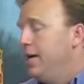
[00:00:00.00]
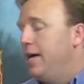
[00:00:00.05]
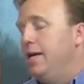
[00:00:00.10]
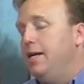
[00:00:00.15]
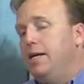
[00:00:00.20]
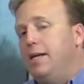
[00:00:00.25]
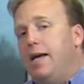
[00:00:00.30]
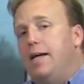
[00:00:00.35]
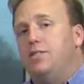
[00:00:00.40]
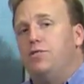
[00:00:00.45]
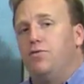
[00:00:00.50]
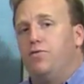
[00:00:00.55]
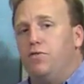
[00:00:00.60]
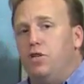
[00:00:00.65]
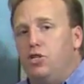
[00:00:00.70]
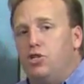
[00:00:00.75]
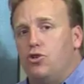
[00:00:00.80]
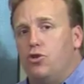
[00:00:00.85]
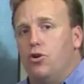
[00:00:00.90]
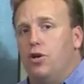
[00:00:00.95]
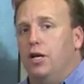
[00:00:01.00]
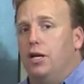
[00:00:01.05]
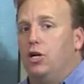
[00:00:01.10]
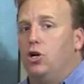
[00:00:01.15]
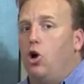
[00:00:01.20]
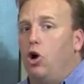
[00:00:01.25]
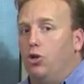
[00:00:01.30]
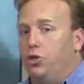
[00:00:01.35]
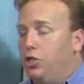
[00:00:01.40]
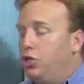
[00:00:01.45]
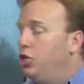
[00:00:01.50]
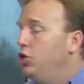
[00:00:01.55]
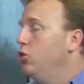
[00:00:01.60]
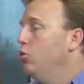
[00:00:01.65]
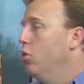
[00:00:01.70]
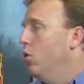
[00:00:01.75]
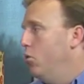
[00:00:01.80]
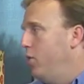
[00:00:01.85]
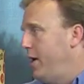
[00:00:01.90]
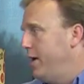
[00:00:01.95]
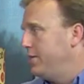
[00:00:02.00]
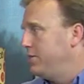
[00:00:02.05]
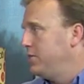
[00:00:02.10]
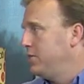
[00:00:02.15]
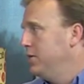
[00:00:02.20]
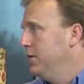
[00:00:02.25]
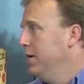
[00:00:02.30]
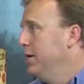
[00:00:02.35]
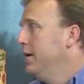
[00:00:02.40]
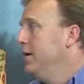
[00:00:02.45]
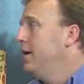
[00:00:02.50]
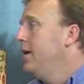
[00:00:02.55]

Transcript: and it has a feature in it called QoS.